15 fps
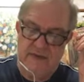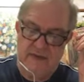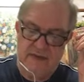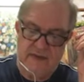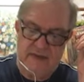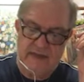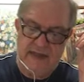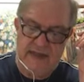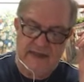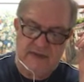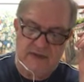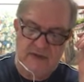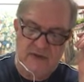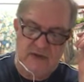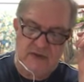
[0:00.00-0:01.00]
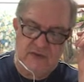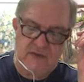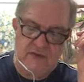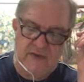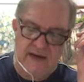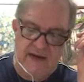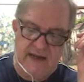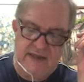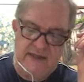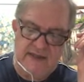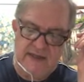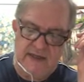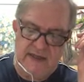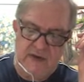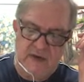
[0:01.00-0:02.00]
So that's not right.
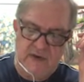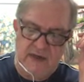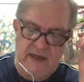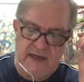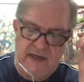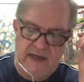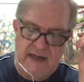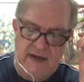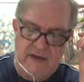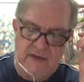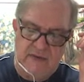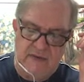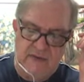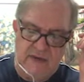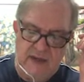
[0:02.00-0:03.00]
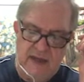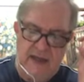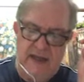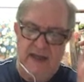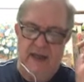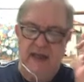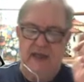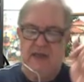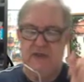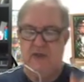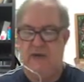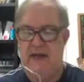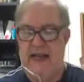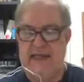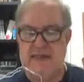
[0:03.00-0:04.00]
Canonical. So
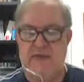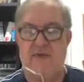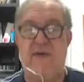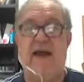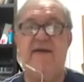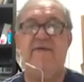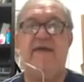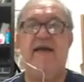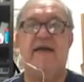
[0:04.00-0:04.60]
let's derive a